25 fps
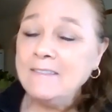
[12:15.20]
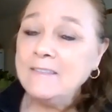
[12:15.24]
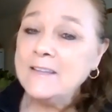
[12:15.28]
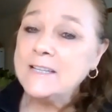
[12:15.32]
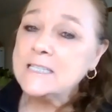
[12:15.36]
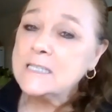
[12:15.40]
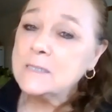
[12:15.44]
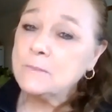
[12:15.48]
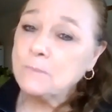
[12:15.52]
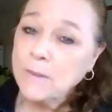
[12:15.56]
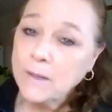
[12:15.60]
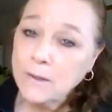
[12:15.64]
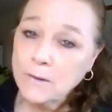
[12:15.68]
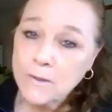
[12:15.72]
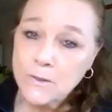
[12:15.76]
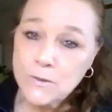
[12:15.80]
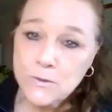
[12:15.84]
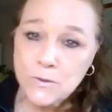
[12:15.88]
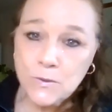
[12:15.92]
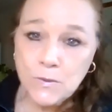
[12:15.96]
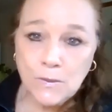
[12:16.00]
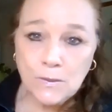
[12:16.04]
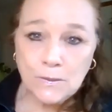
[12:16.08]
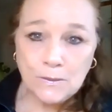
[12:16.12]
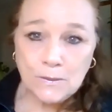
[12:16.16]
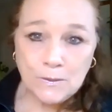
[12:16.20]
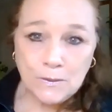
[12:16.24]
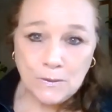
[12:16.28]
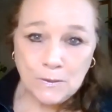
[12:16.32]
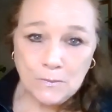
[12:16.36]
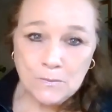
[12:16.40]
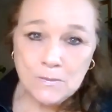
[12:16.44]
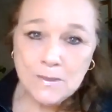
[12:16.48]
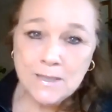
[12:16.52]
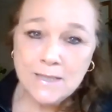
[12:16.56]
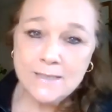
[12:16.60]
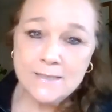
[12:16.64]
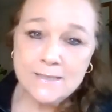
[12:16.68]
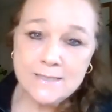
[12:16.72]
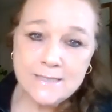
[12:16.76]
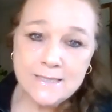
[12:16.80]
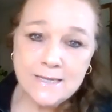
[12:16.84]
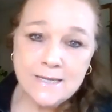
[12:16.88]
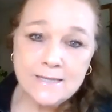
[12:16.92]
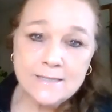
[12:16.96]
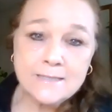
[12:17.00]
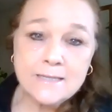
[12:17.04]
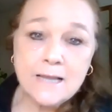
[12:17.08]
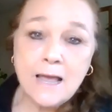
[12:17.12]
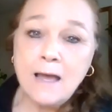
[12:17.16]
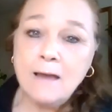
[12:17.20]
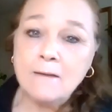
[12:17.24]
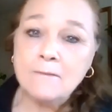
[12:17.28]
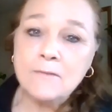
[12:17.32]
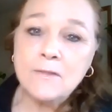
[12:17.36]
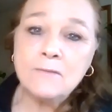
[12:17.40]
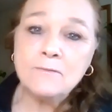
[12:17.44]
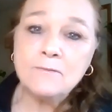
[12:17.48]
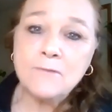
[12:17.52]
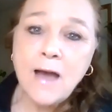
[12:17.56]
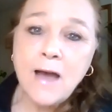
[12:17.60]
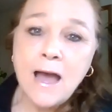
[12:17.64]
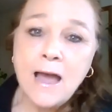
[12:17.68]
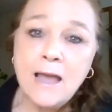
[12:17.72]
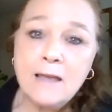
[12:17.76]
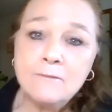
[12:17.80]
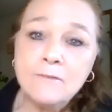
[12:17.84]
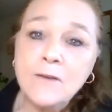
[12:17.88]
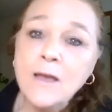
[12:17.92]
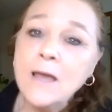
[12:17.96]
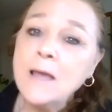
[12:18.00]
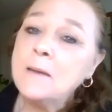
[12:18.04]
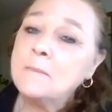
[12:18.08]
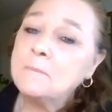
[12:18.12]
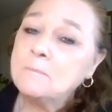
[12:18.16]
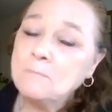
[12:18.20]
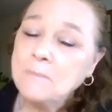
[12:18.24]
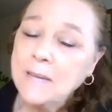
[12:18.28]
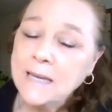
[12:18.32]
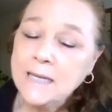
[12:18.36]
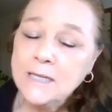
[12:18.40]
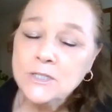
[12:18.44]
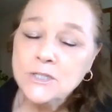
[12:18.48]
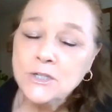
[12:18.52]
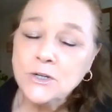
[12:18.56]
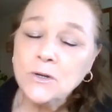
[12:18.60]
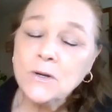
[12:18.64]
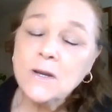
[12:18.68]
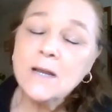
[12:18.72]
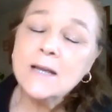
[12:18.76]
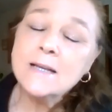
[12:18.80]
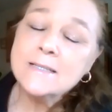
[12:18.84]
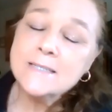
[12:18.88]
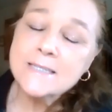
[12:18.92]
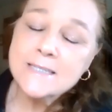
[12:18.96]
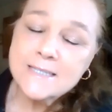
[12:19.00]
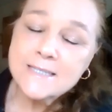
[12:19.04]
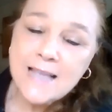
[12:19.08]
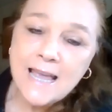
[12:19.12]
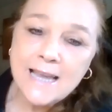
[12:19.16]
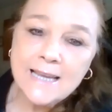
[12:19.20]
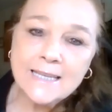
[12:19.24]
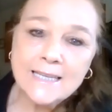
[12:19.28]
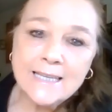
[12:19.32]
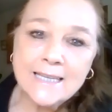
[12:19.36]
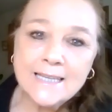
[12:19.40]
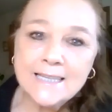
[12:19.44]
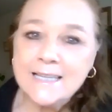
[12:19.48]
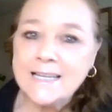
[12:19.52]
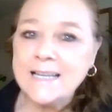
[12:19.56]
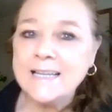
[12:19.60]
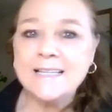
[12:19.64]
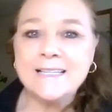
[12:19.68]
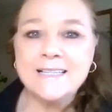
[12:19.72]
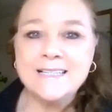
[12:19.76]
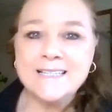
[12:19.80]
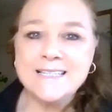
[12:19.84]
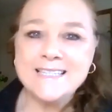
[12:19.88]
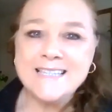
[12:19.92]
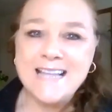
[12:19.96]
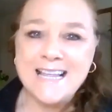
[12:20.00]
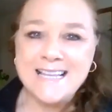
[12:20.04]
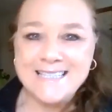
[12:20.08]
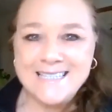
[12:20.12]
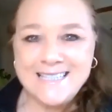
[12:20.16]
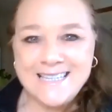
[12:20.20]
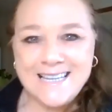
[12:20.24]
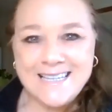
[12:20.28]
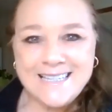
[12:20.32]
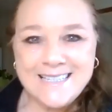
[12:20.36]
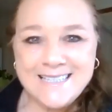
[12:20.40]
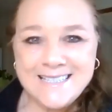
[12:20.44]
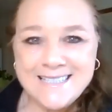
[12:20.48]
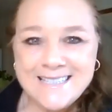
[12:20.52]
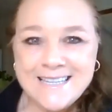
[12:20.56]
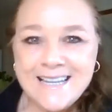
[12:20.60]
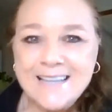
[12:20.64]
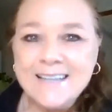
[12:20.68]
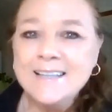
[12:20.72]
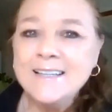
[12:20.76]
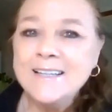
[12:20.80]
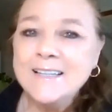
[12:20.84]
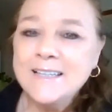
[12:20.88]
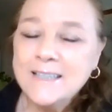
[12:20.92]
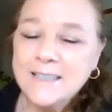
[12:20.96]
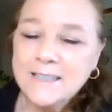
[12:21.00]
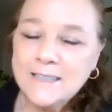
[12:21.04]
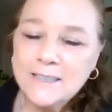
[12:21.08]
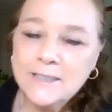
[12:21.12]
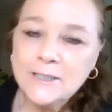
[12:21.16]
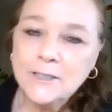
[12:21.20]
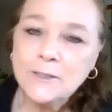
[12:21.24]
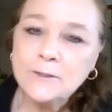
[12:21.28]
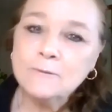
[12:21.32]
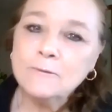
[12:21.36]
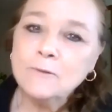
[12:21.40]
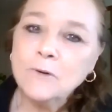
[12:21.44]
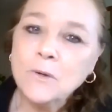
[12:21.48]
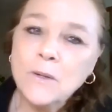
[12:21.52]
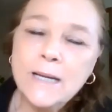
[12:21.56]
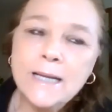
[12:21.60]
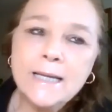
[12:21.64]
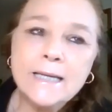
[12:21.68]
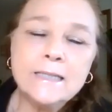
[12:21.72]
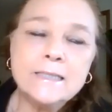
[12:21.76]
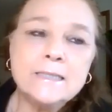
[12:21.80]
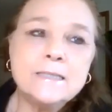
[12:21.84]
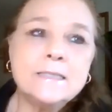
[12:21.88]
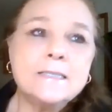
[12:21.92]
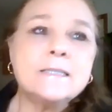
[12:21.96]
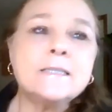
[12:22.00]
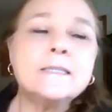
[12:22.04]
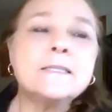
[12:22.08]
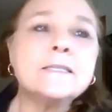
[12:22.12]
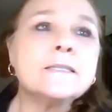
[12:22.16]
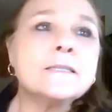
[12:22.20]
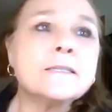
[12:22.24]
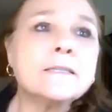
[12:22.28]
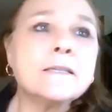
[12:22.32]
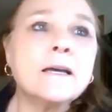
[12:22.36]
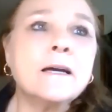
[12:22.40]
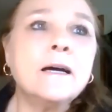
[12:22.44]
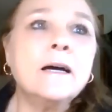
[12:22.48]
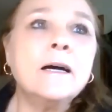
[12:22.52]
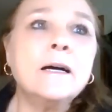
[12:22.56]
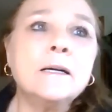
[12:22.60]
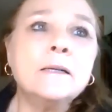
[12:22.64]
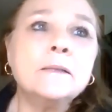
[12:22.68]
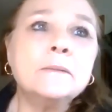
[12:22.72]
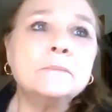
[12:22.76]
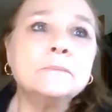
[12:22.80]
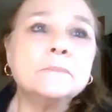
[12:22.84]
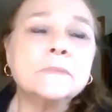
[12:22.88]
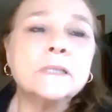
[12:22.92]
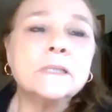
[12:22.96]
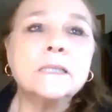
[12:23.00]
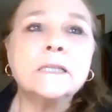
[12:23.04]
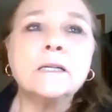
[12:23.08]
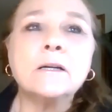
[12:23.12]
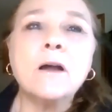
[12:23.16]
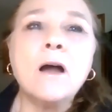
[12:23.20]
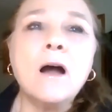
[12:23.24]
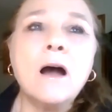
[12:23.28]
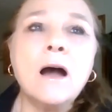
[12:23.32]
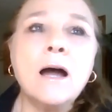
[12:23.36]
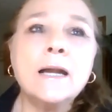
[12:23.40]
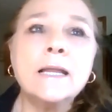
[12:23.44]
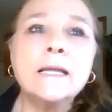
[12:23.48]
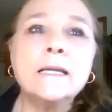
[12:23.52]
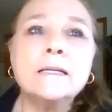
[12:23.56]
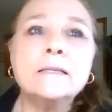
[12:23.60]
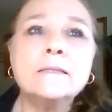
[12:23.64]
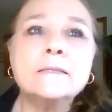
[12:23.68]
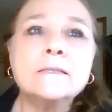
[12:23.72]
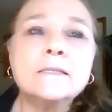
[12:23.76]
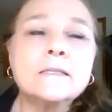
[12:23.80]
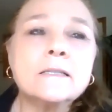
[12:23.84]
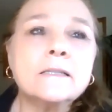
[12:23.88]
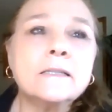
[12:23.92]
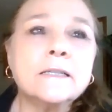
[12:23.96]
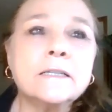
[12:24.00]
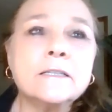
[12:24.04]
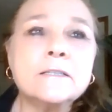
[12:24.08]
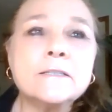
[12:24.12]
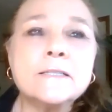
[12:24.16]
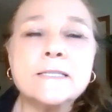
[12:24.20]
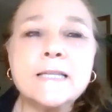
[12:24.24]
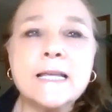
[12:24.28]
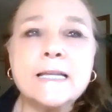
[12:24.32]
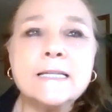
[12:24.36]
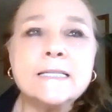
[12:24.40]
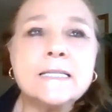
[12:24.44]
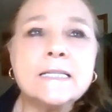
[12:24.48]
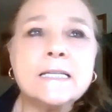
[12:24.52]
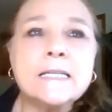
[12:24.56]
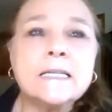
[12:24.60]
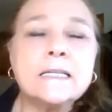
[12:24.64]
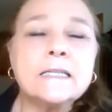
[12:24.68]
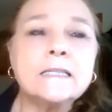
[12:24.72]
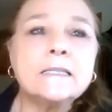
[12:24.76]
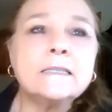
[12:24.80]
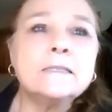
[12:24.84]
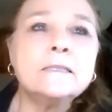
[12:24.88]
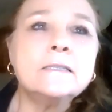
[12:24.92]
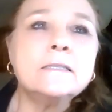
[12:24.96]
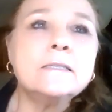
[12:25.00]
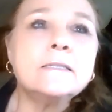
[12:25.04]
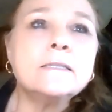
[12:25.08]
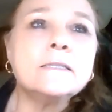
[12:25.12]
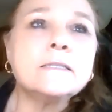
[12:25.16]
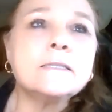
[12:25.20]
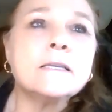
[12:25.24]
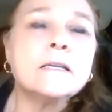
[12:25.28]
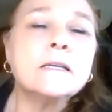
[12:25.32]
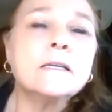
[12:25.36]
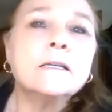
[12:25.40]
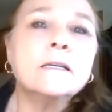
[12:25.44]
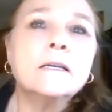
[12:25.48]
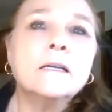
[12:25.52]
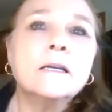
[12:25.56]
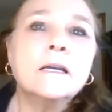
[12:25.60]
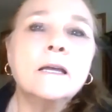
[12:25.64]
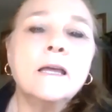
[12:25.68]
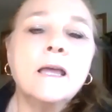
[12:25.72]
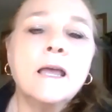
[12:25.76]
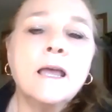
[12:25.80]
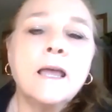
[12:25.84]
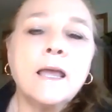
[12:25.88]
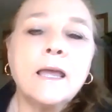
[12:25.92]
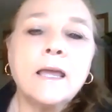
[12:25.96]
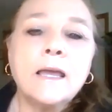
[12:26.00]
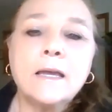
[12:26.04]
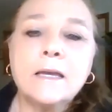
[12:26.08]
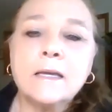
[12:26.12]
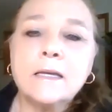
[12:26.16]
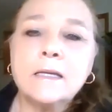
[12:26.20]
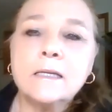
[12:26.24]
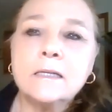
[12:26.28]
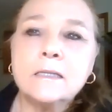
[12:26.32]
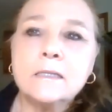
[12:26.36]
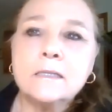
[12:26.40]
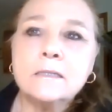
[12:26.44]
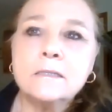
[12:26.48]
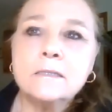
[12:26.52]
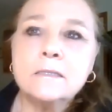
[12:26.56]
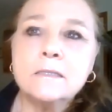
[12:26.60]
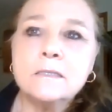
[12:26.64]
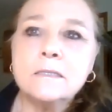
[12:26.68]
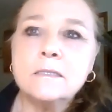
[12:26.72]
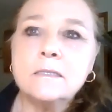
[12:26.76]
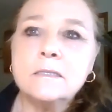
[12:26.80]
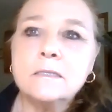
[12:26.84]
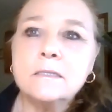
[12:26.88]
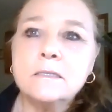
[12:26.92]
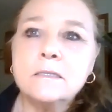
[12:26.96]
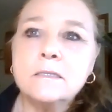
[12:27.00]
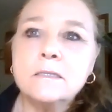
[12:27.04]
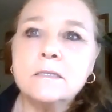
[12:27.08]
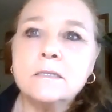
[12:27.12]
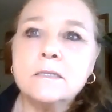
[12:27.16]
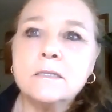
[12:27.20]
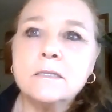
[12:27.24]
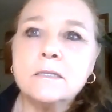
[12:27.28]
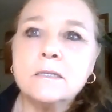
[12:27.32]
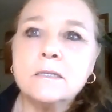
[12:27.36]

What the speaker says: And the spiritual loop consists of the 5 major psychic senses: clairvoyance, clairaudience, clairsentience, and